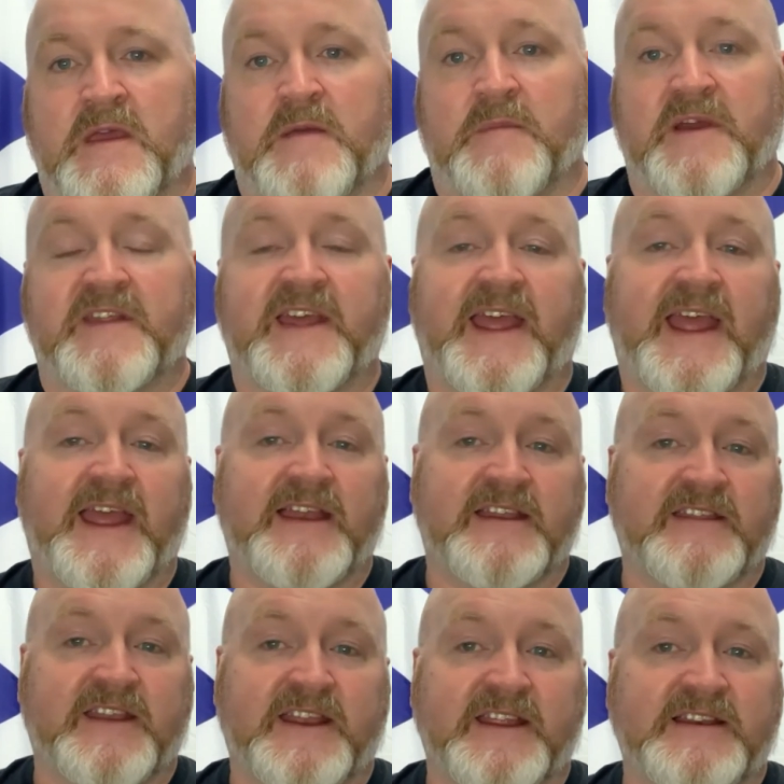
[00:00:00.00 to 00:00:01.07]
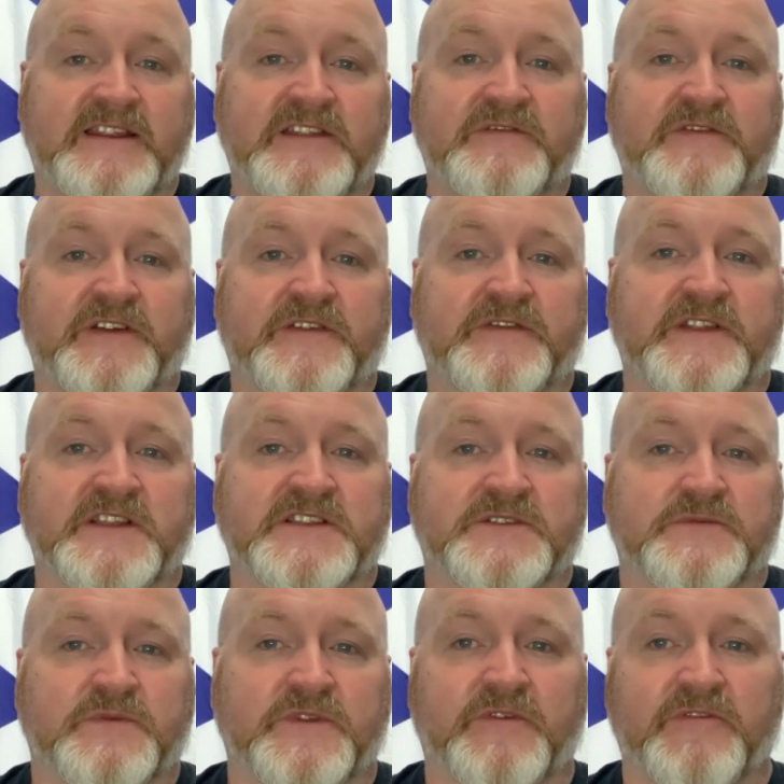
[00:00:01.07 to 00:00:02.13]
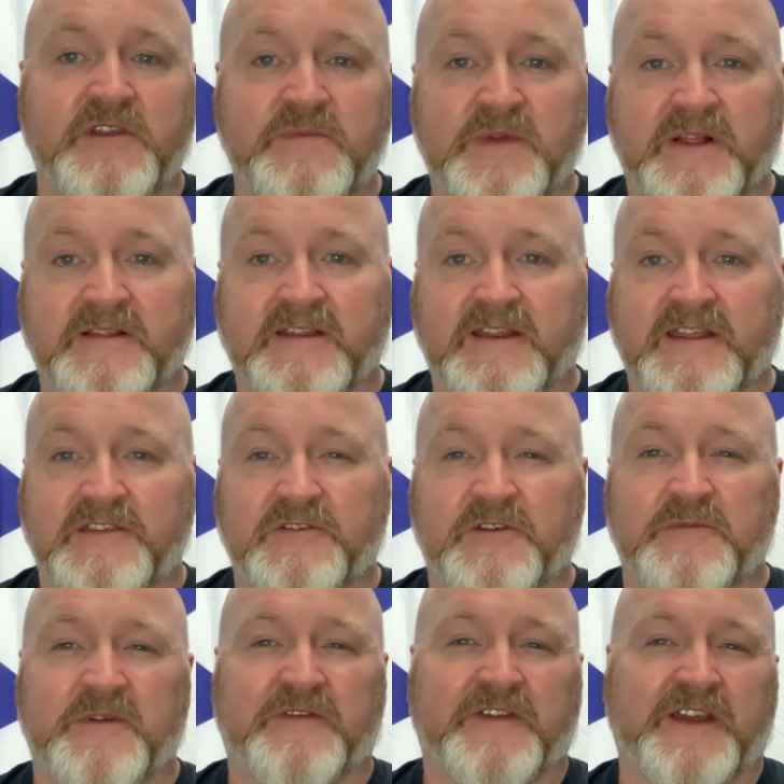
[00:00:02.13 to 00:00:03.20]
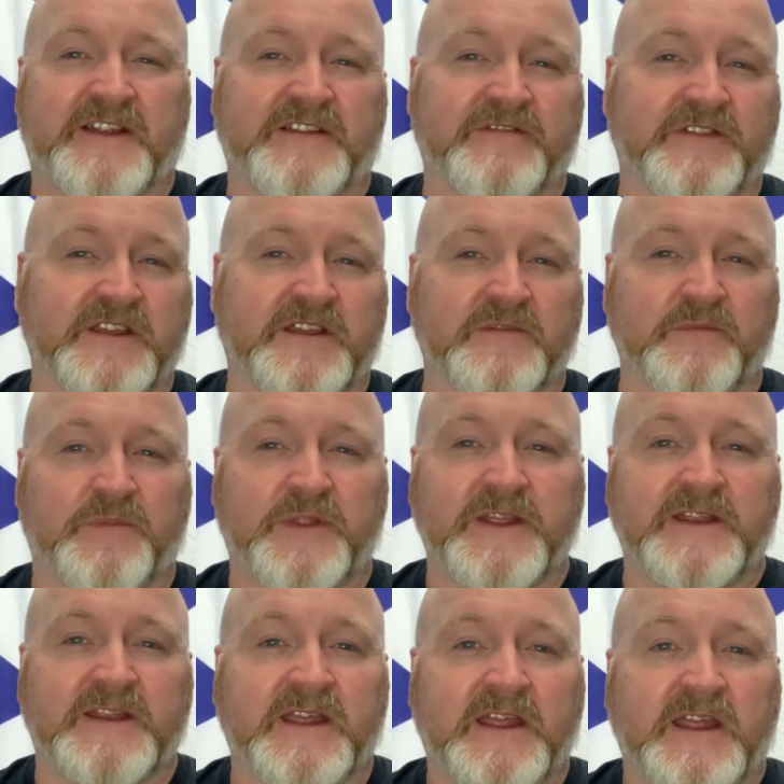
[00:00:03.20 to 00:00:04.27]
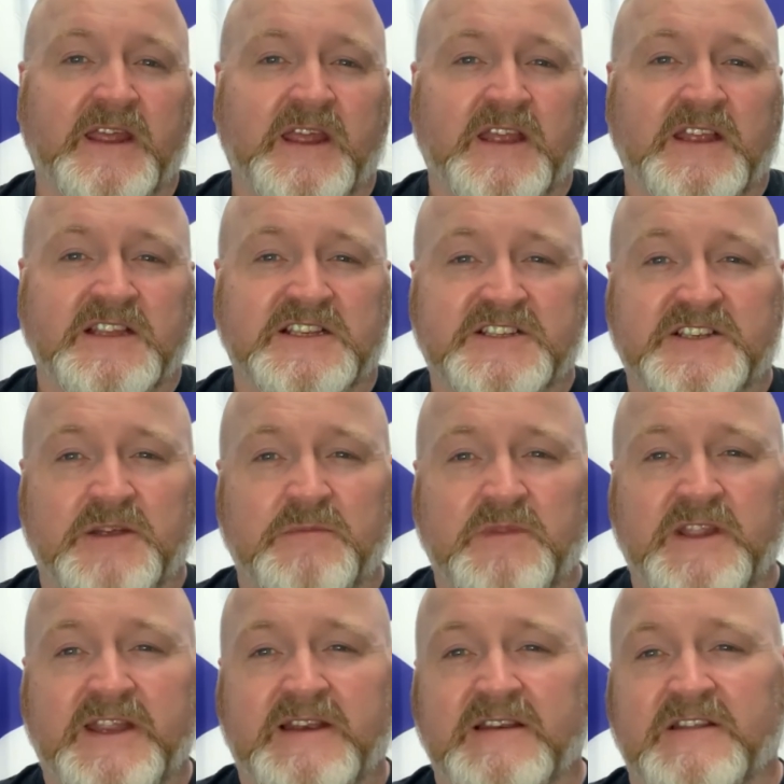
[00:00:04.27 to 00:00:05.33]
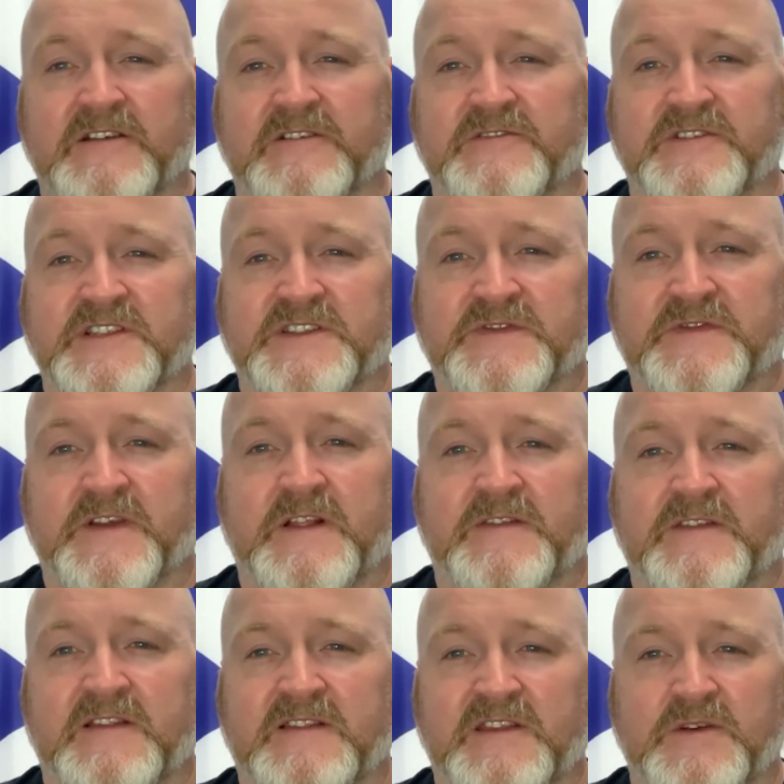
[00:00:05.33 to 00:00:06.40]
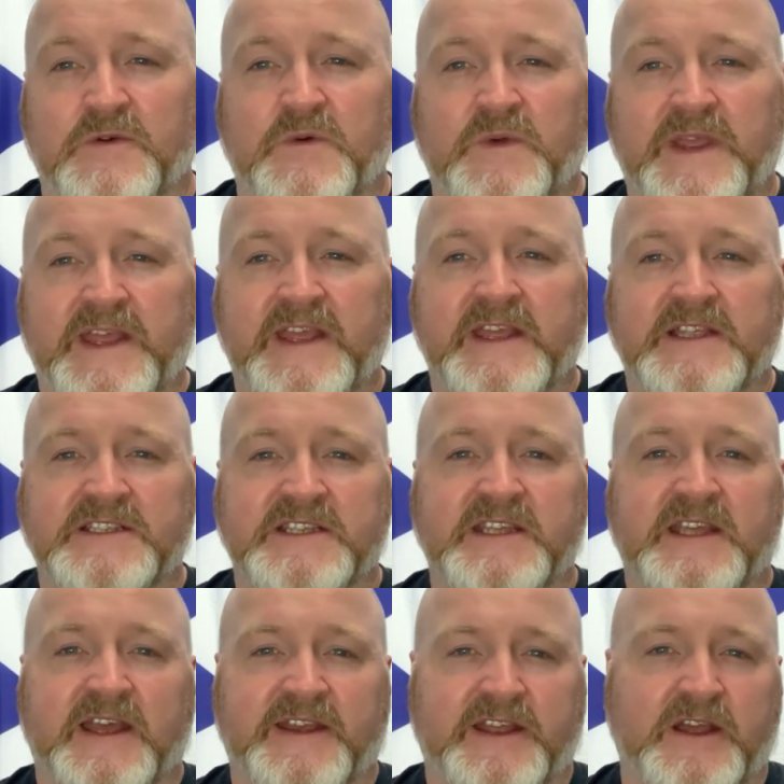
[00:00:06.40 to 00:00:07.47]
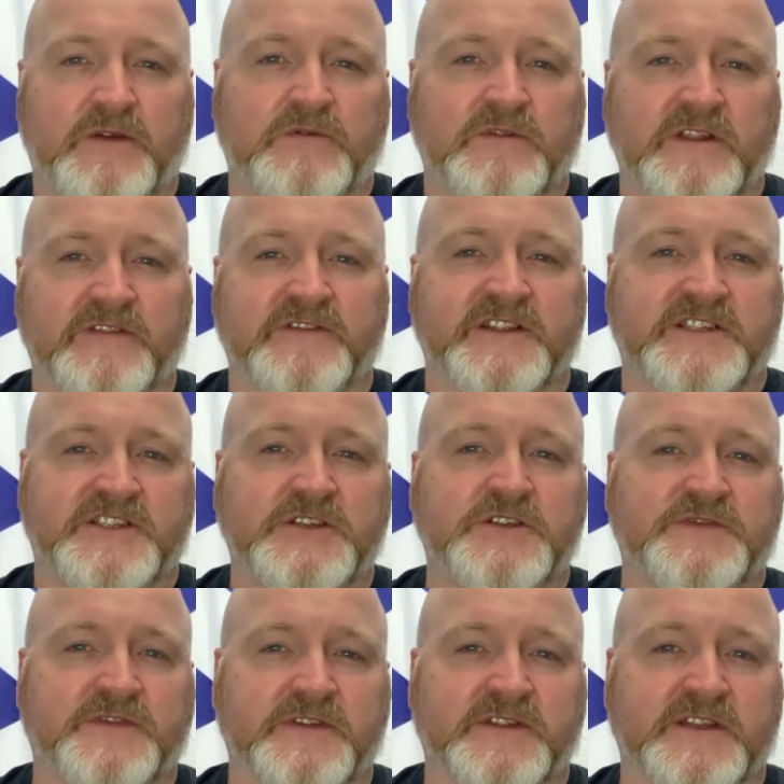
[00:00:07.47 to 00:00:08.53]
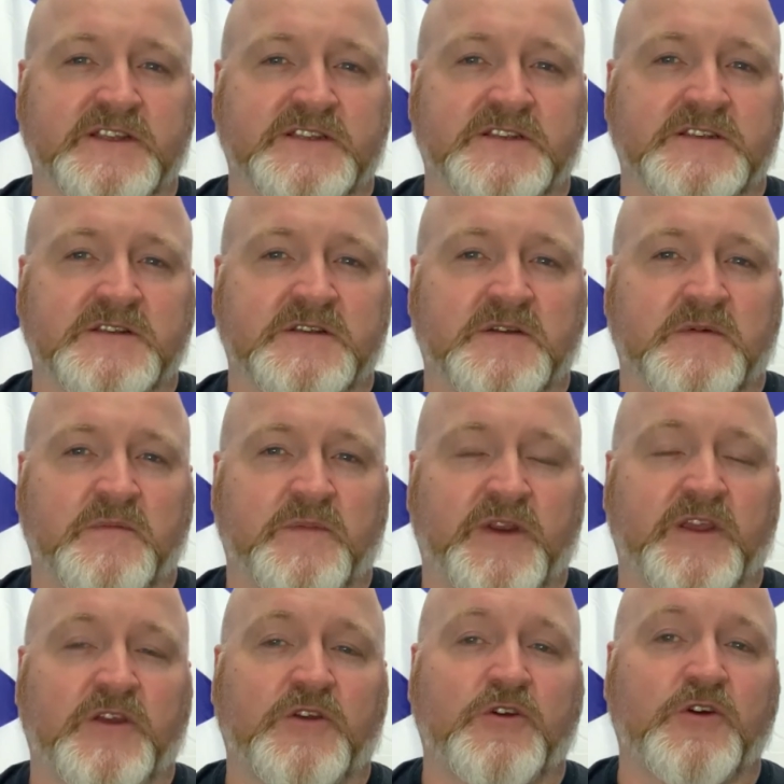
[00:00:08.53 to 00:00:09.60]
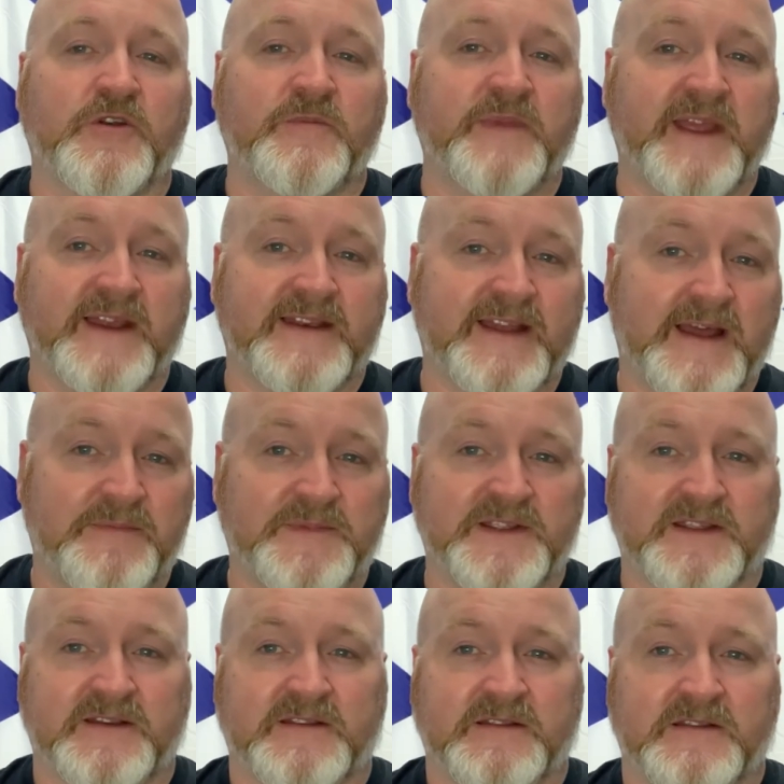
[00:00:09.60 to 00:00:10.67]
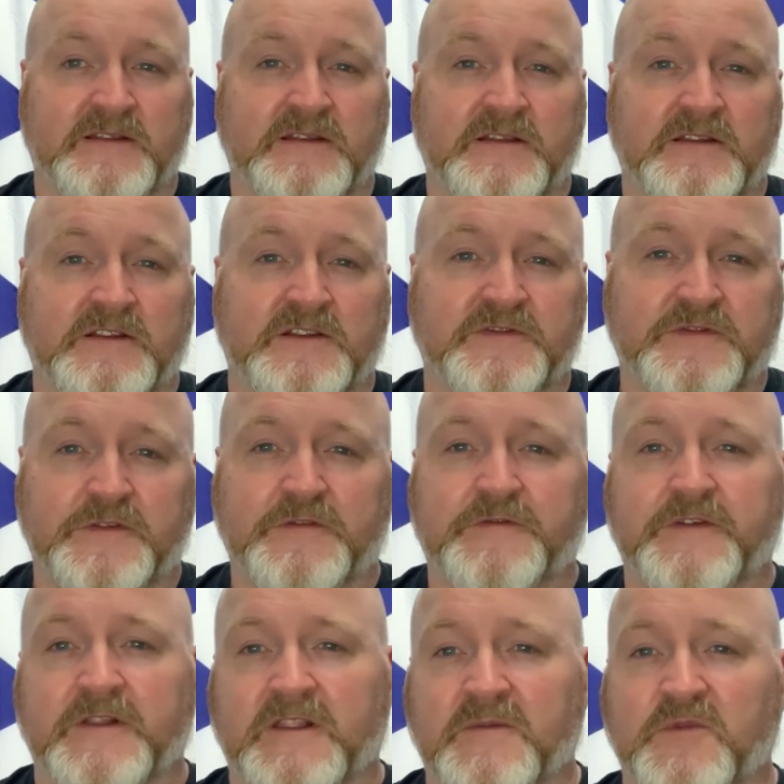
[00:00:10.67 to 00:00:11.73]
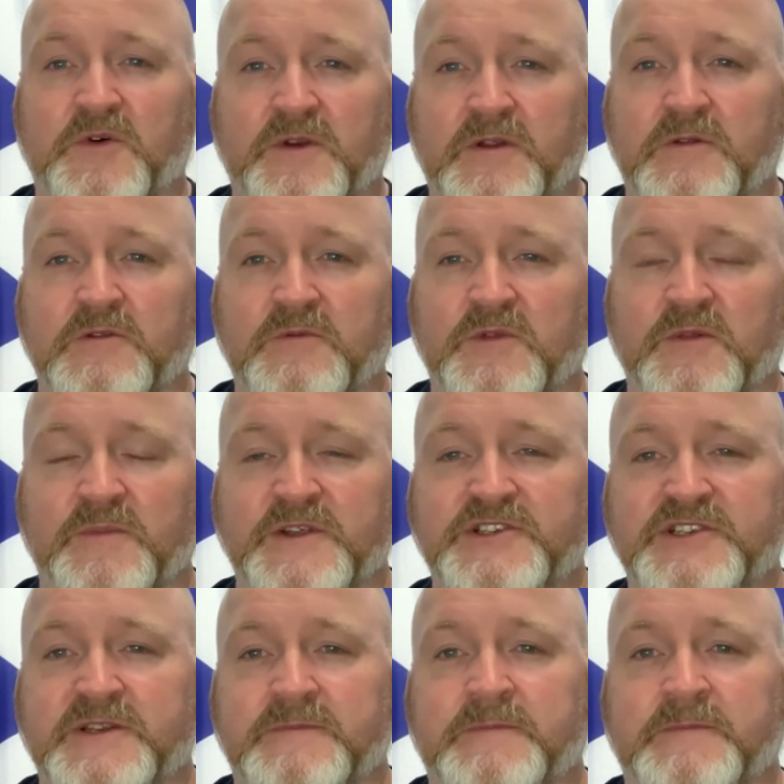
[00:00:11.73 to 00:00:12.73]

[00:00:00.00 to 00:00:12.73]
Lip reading: By the end of the 1950s, with the rebuilding of Europe effectively complete, some leading countries felt that the OEEC had outlived its usefulness, but it could be adapted to fulfil a more global mission.